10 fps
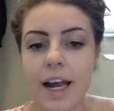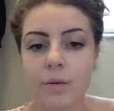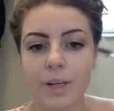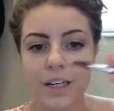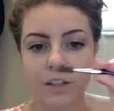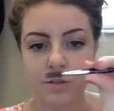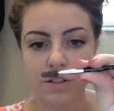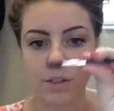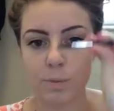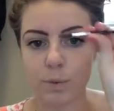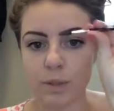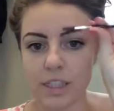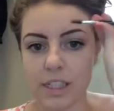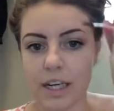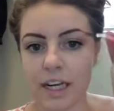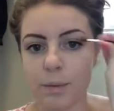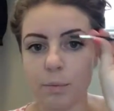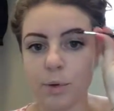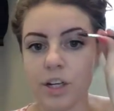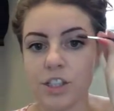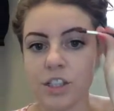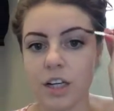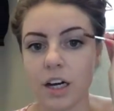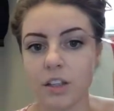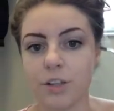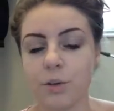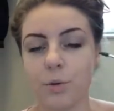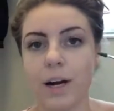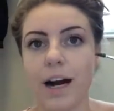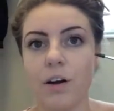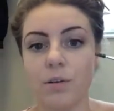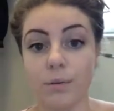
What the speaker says: and we can use the spoolie to kind of brush the color throughout